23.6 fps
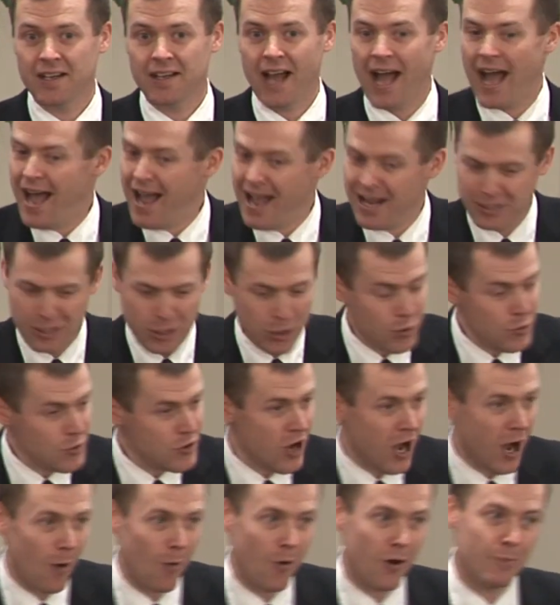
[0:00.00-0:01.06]
I do
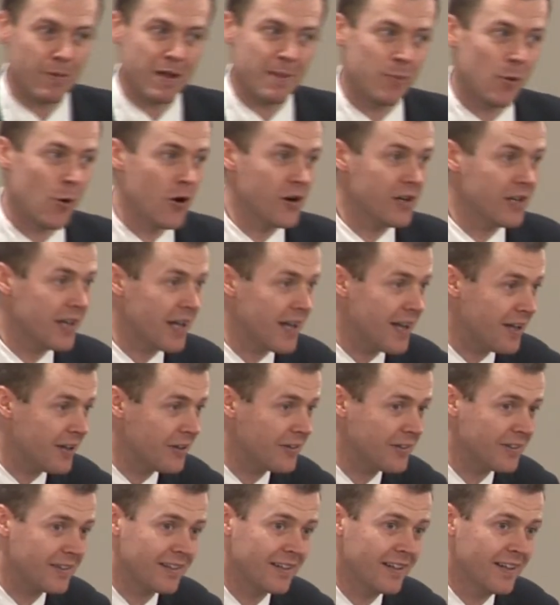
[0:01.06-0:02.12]
not want to be pointed out.
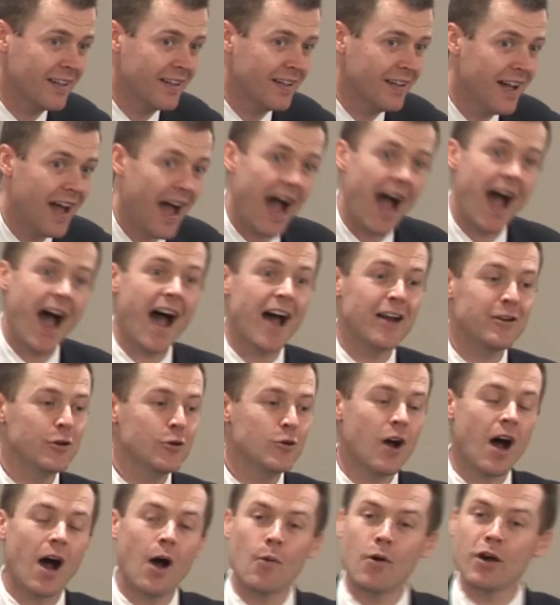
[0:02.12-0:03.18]
I do
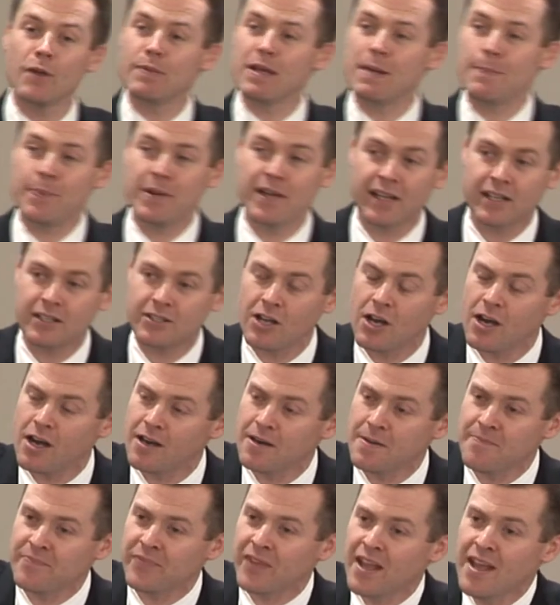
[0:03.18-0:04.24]
not want to be picked
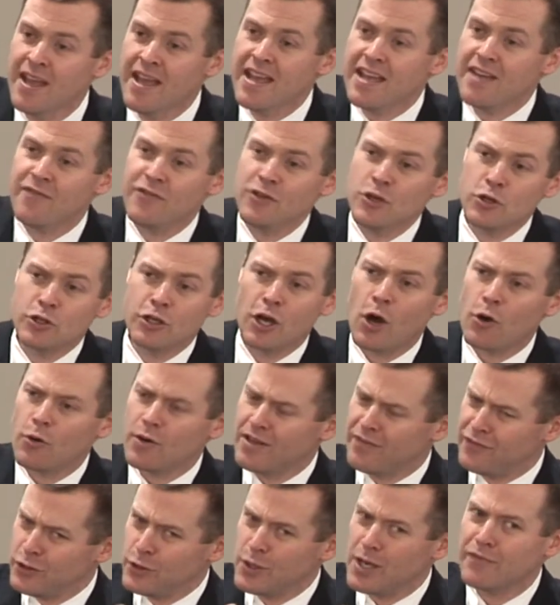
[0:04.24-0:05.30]
on. If
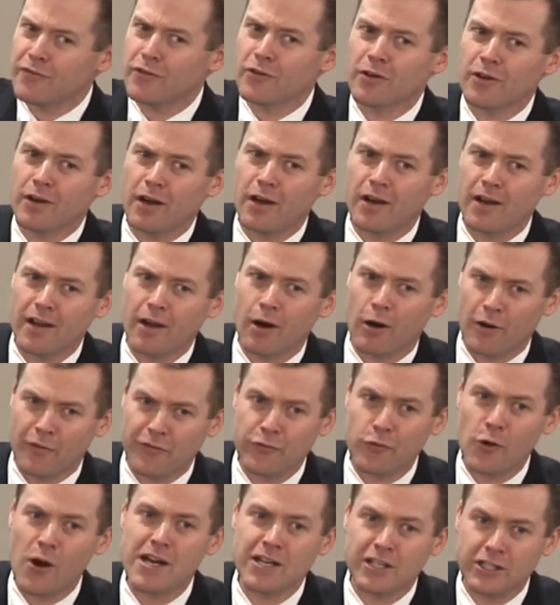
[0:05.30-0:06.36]
you ever are
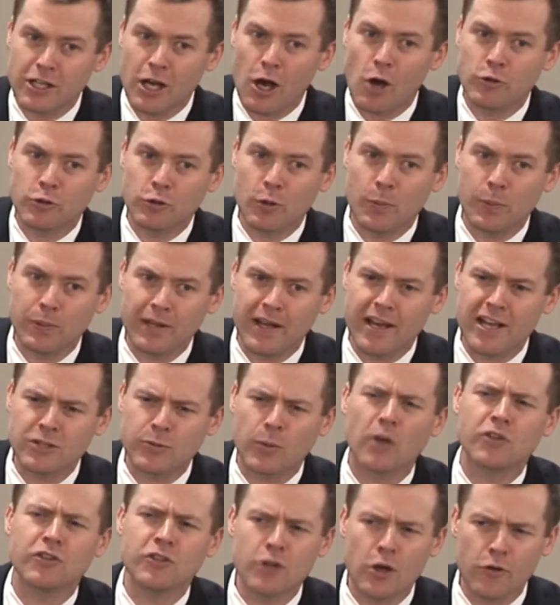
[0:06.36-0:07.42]
afraid to go to a place
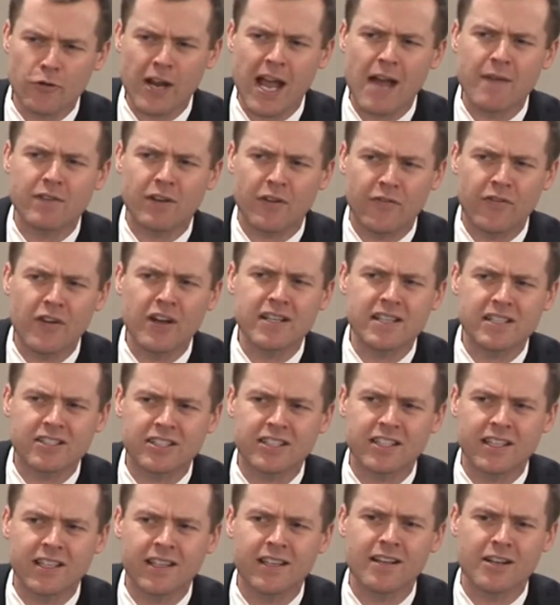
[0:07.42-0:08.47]
because you know they're having a funny
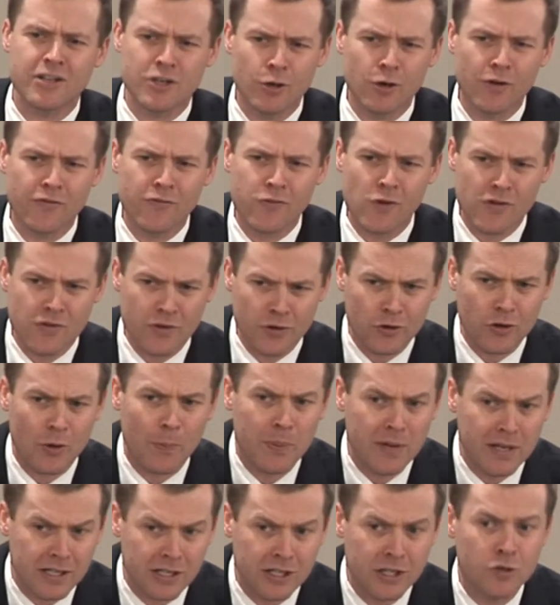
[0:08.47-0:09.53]
skit and you're afraid they're going
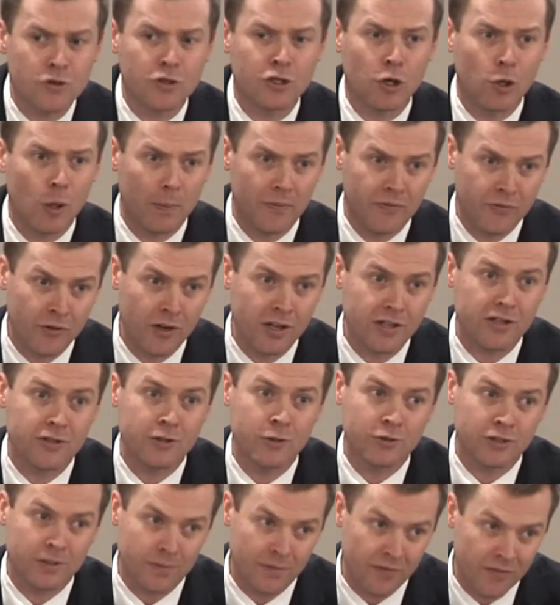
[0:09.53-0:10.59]
to pick you to go up front to
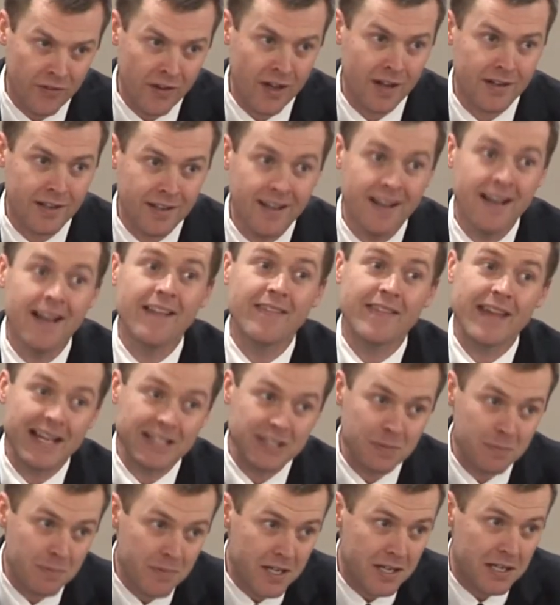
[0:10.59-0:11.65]
do something funny,
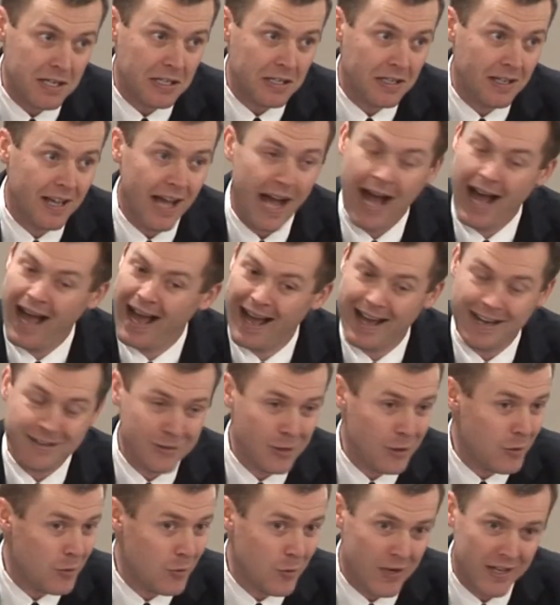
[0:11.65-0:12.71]
that's me. I
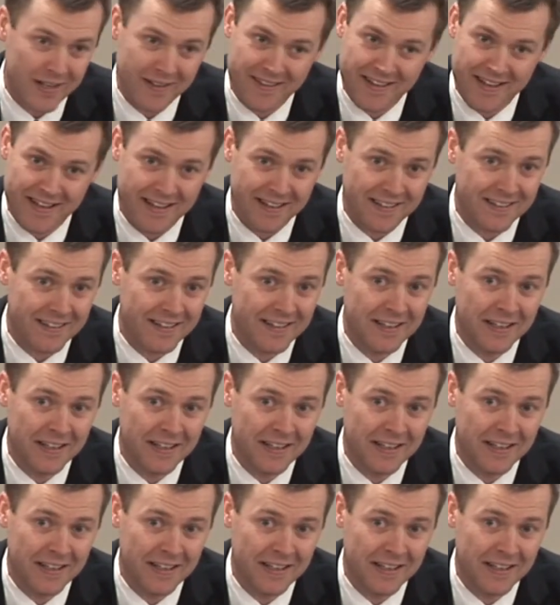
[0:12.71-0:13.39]
don't want that.